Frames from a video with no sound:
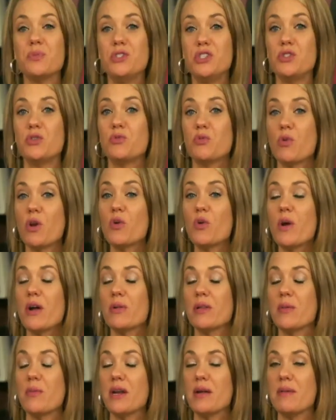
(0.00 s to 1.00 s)
just real
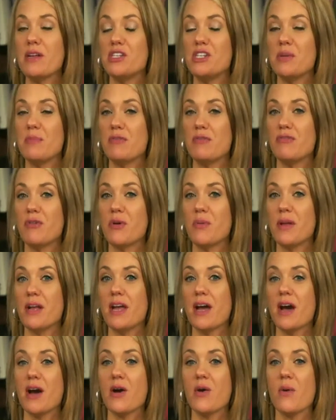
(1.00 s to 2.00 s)
quickly want to mention before we
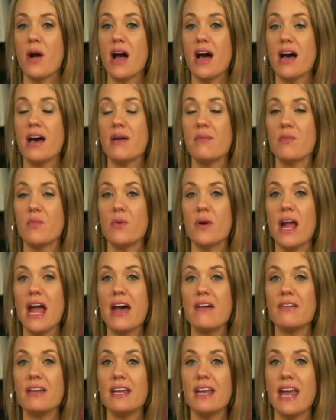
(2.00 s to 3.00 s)
go, um, we're
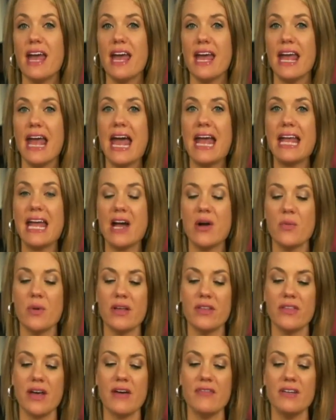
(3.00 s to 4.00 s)
having a hangout
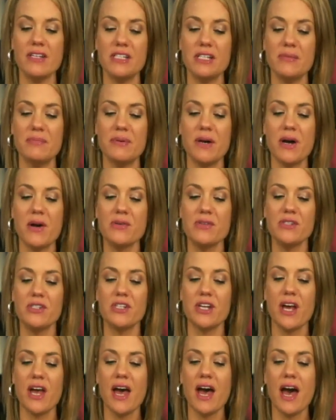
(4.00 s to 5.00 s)
with Huffington Post,
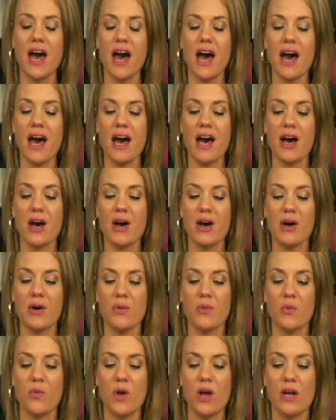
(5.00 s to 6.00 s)
uh,
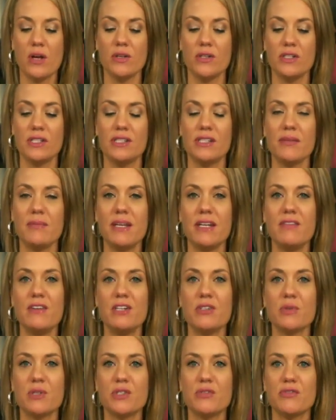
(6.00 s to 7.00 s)
some
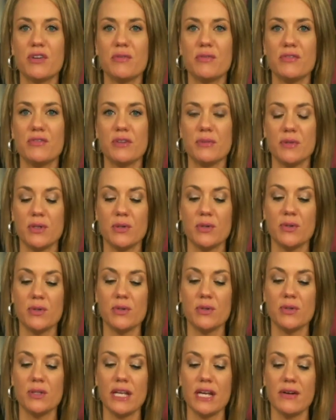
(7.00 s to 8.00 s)
individuals from, from
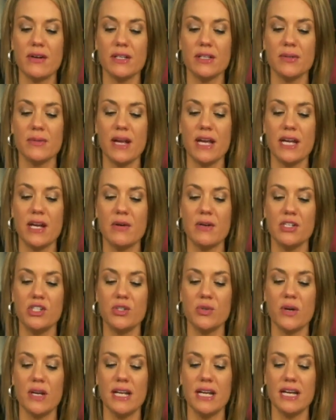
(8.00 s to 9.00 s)
Google. Kerry Loreno is
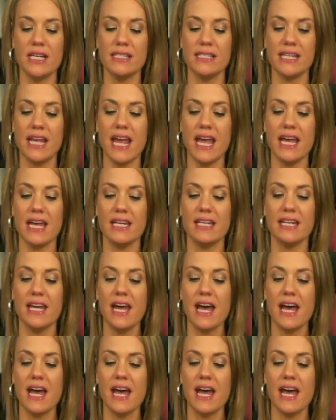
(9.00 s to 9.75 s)
joining us, and